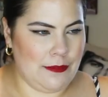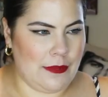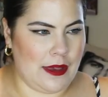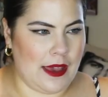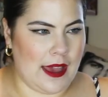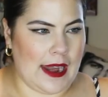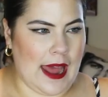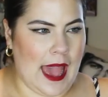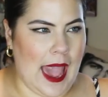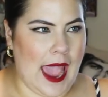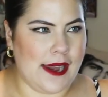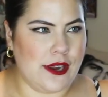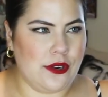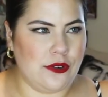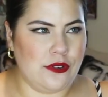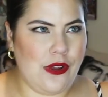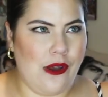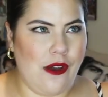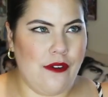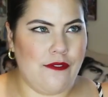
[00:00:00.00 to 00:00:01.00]
them on. I
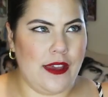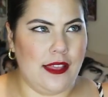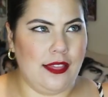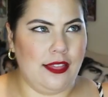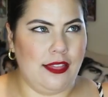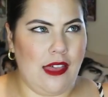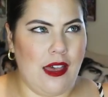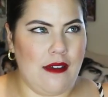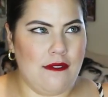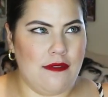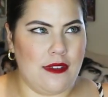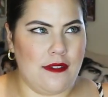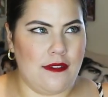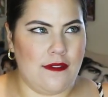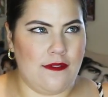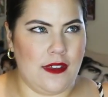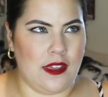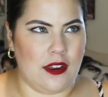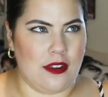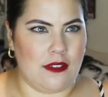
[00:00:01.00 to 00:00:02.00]
don't know if I love the
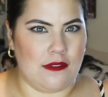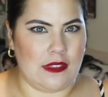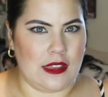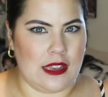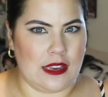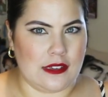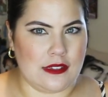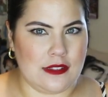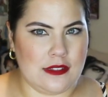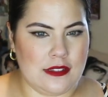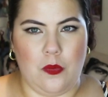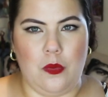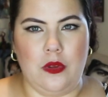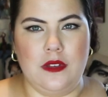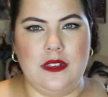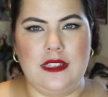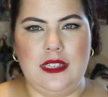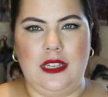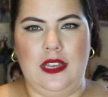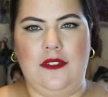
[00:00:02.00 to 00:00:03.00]
fit of these.
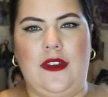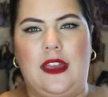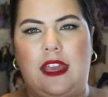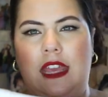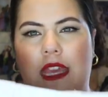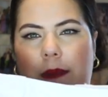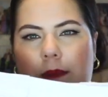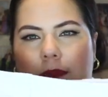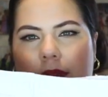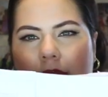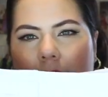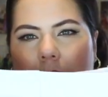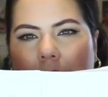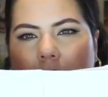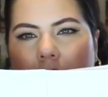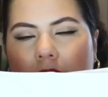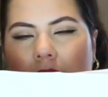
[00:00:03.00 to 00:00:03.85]
We'll see if I keep them.